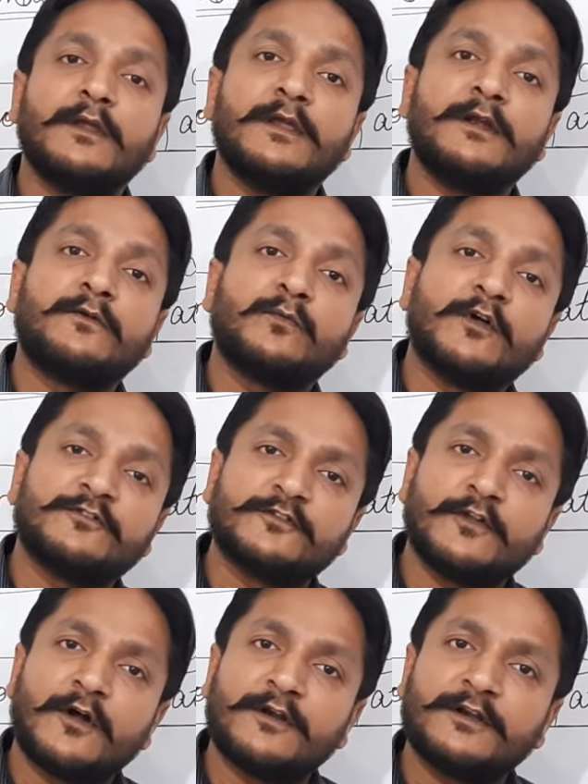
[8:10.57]
It was
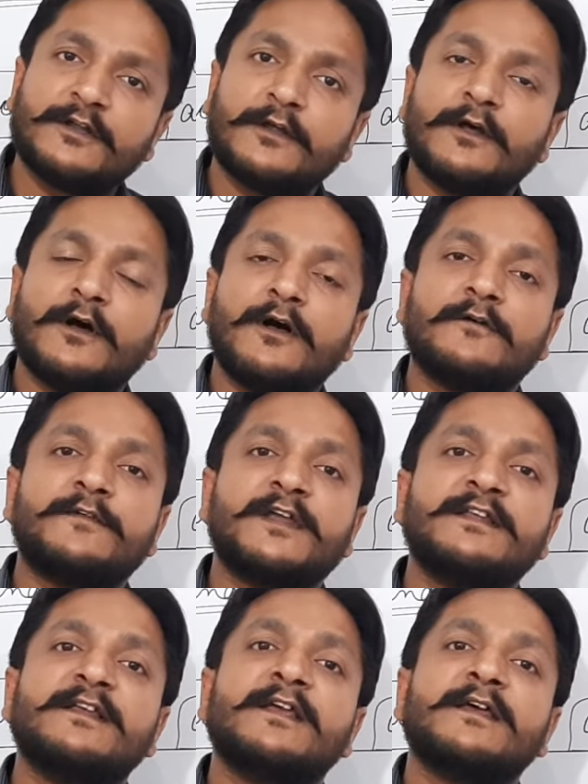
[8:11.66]
not a
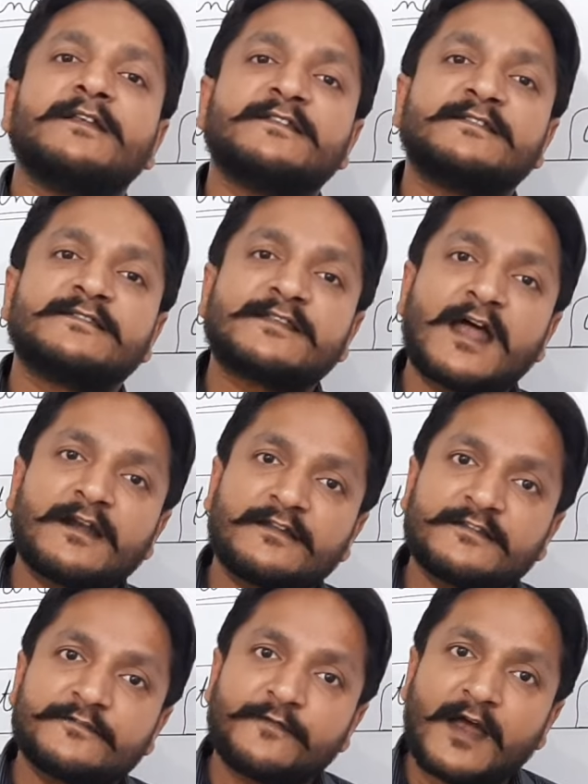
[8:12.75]
very
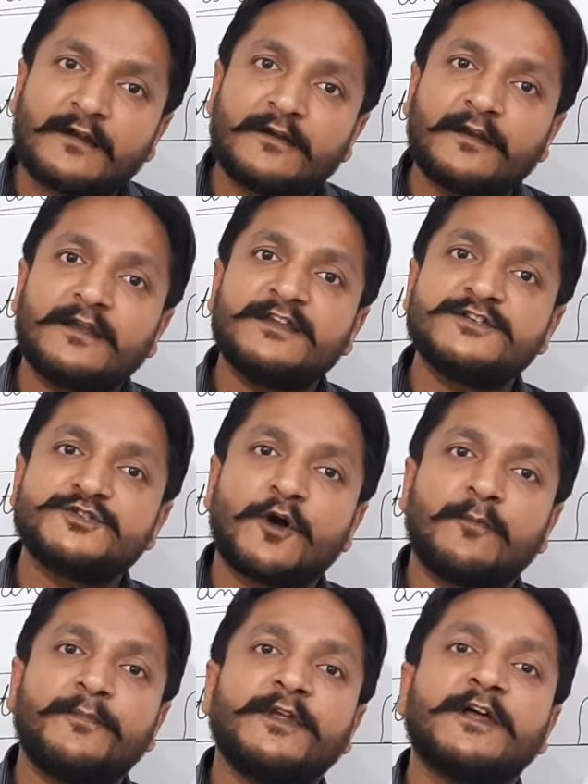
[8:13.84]
satisfactory
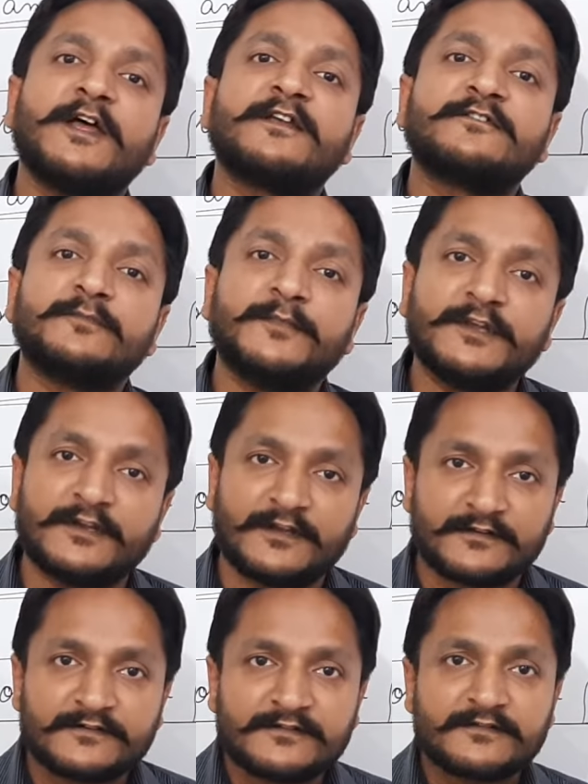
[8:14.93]
shopping
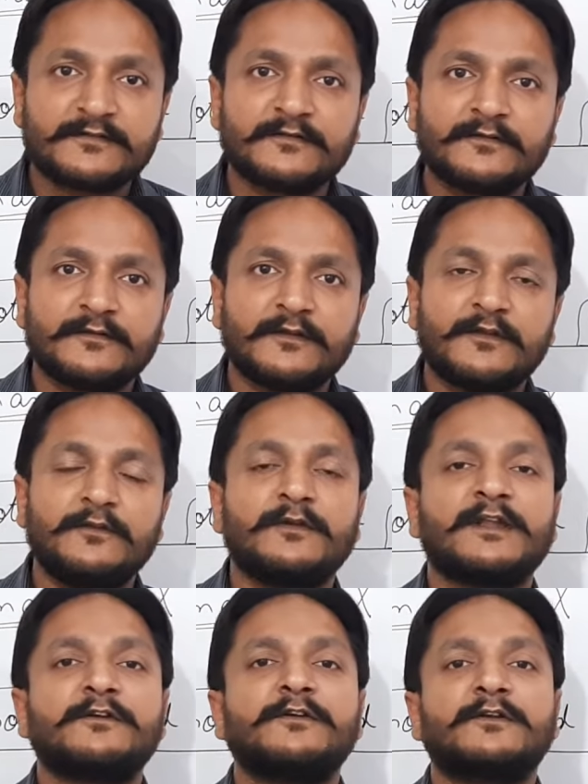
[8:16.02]
experience. You
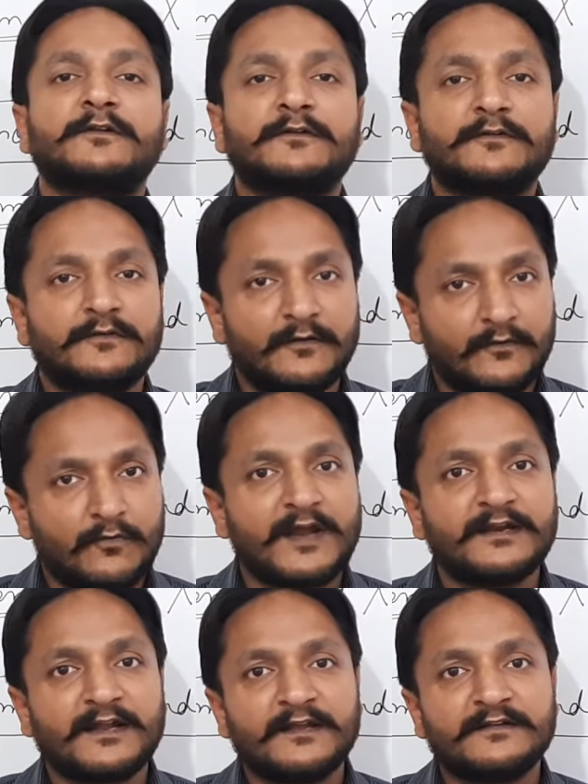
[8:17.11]
can
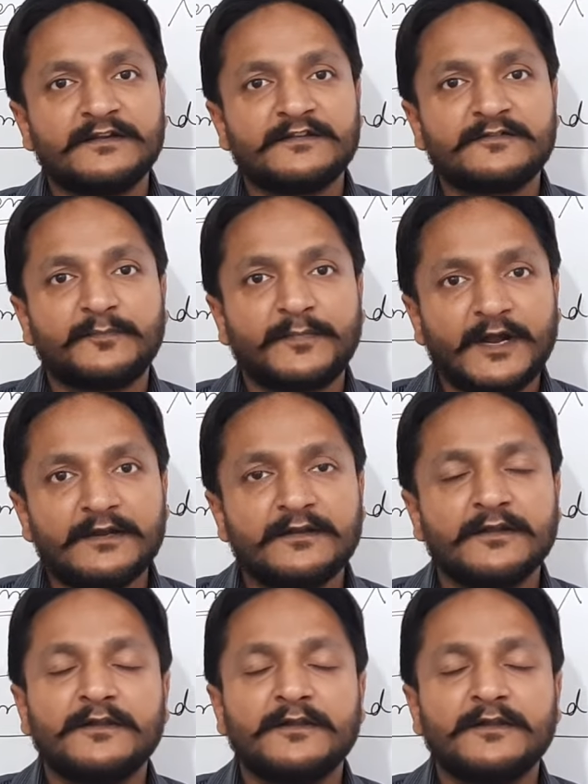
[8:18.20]
write like this, but